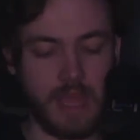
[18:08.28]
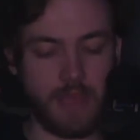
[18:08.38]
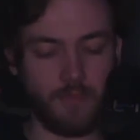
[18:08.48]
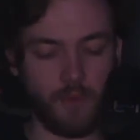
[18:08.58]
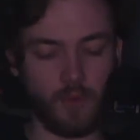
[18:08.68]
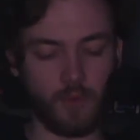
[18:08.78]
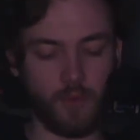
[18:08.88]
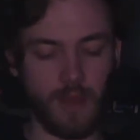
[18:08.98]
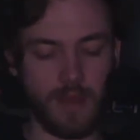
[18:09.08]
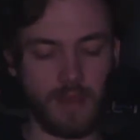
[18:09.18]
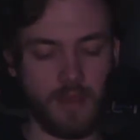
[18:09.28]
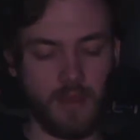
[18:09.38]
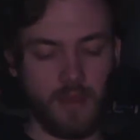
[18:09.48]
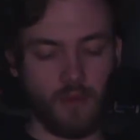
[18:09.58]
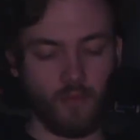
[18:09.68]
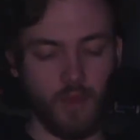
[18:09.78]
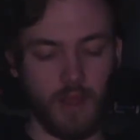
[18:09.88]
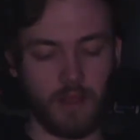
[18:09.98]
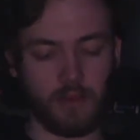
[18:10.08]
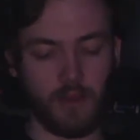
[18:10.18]
all the way
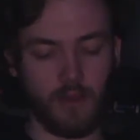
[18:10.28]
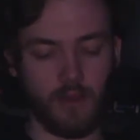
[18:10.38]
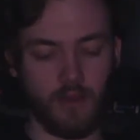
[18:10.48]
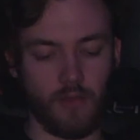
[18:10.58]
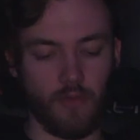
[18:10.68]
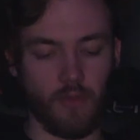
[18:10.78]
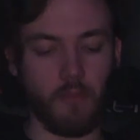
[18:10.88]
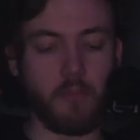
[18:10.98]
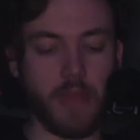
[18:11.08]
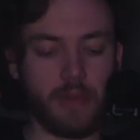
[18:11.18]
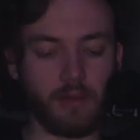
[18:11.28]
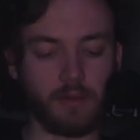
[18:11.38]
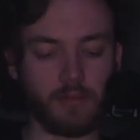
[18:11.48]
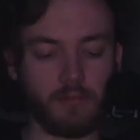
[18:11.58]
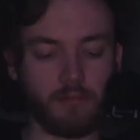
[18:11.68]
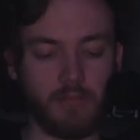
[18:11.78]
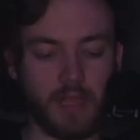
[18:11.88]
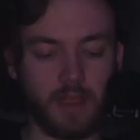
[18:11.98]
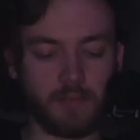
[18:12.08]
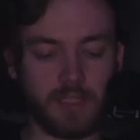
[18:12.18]
while on the middle
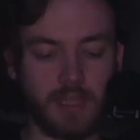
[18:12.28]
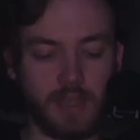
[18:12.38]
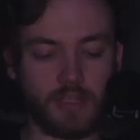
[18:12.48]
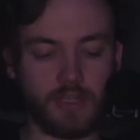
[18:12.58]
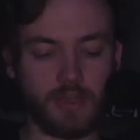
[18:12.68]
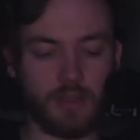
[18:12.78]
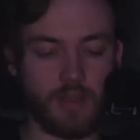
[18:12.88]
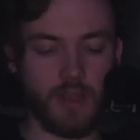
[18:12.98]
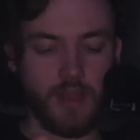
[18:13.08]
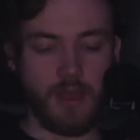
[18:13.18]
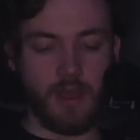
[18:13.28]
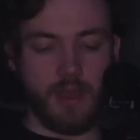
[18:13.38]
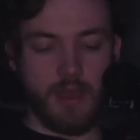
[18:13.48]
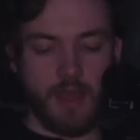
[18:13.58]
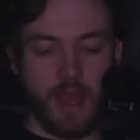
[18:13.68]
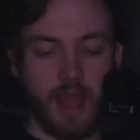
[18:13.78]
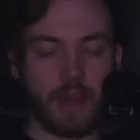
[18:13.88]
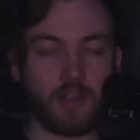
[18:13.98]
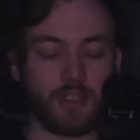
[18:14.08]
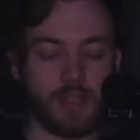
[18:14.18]
pickup selection, it
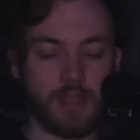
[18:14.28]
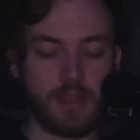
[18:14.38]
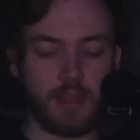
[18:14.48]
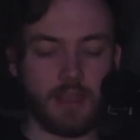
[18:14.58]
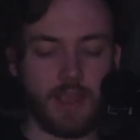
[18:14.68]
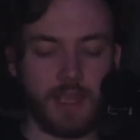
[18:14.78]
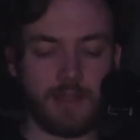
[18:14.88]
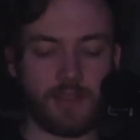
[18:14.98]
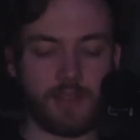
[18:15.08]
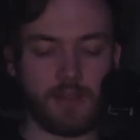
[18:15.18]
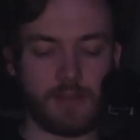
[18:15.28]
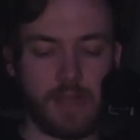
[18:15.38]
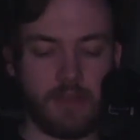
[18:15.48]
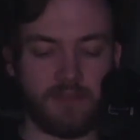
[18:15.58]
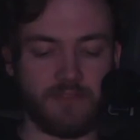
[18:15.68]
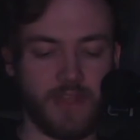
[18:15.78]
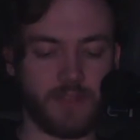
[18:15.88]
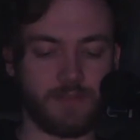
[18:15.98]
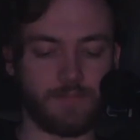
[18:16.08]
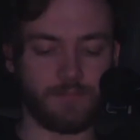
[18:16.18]
actually engages out of phase.
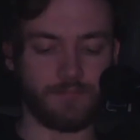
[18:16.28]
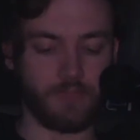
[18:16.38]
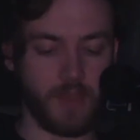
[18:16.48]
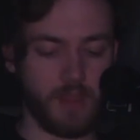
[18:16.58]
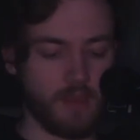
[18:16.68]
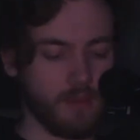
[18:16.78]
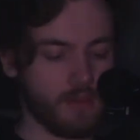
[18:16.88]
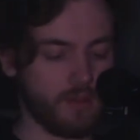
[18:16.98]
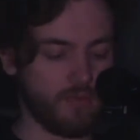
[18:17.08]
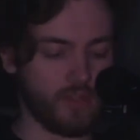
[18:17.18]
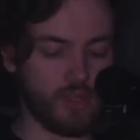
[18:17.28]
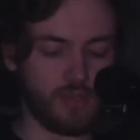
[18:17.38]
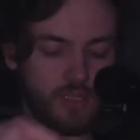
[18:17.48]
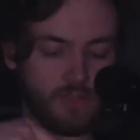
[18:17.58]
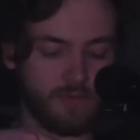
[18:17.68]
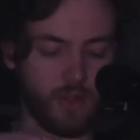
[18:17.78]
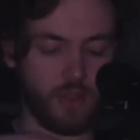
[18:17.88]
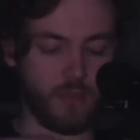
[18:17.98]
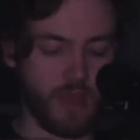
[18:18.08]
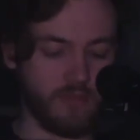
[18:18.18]
So it reduces the
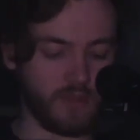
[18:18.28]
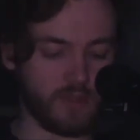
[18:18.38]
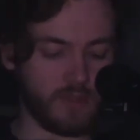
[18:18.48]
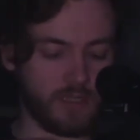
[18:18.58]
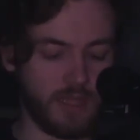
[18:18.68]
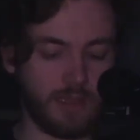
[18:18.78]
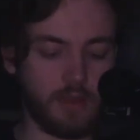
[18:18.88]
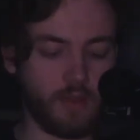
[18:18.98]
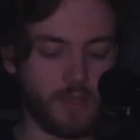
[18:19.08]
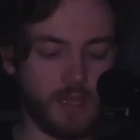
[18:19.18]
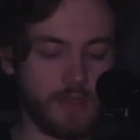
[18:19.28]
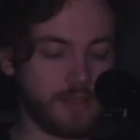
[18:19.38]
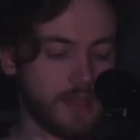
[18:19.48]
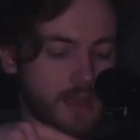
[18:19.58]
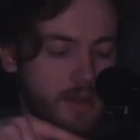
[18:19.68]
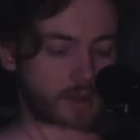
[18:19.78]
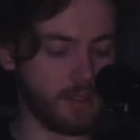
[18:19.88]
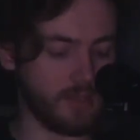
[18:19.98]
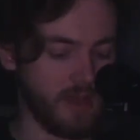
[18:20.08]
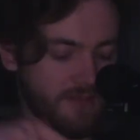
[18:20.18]
volume ever so slightly on these and knocks
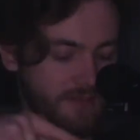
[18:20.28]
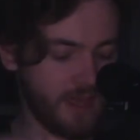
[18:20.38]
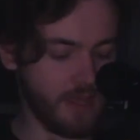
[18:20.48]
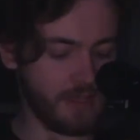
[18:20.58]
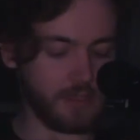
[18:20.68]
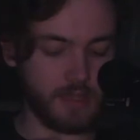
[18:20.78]
them out of phase,